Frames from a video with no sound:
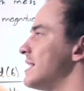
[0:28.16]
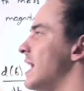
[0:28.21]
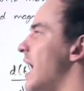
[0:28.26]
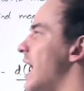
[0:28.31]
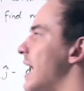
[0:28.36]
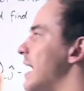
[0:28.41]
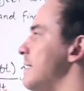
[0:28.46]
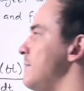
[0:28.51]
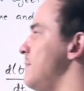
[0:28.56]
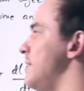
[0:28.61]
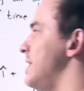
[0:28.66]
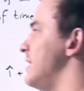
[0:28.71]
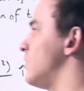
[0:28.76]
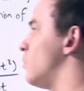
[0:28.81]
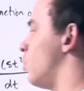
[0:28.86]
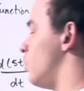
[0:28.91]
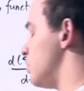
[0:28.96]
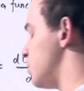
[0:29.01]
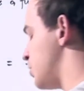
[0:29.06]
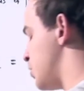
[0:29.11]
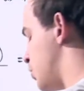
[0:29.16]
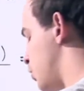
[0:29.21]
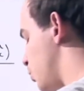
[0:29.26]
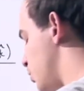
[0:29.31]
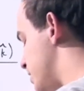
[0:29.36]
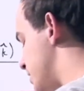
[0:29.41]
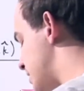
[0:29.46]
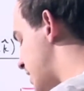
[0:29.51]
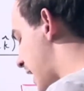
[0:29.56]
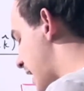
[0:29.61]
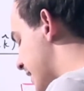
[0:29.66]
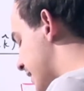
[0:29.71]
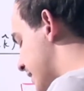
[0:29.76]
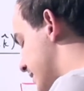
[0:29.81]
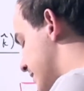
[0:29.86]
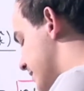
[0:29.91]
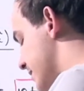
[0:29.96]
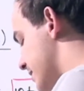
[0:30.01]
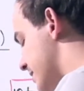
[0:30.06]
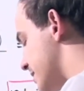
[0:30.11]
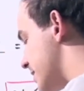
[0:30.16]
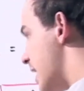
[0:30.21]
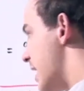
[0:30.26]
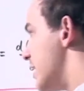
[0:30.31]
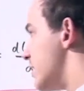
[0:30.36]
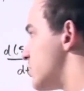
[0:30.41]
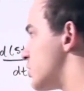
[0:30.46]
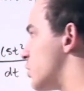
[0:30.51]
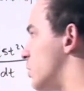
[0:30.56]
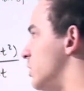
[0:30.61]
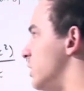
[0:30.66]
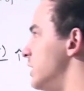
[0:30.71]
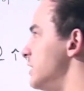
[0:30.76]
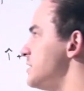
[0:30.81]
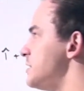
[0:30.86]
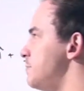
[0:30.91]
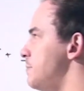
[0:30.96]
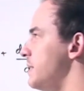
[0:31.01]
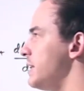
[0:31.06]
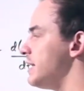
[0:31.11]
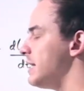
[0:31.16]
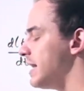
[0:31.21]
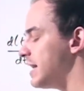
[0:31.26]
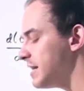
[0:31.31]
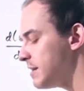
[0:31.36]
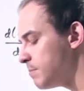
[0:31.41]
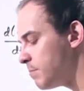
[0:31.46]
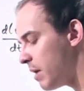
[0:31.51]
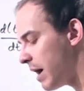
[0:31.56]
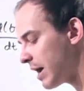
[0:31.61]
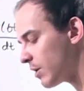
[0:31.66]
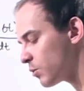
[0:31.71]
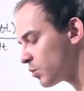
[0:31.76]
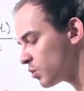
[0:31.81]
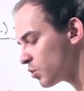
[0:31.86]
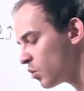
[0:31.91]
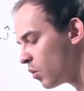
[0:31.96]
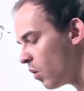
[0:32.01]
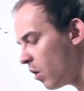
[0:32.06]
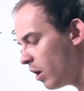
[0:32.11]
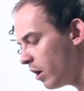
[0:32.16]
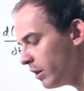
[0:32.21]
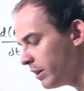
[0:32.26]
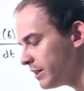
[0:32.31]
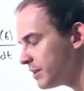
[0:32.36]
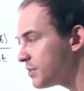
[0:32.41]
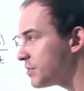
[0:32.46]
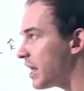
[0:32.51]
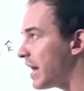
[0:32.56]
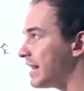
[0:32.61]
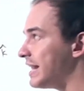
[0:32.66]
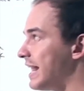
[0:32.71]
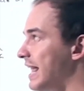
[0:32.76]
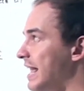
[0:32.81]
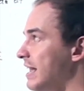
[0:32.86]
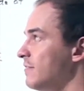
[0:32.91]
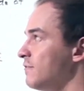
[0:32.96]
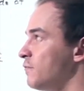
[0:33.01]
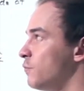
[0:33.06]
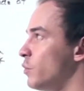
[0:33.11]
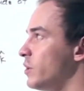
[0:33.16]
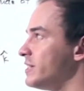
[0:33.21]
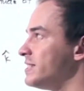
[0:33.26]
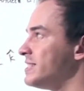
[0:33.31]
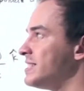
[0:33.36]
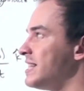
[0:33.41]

time equals 2 seconds. So let's begin by recalling that if we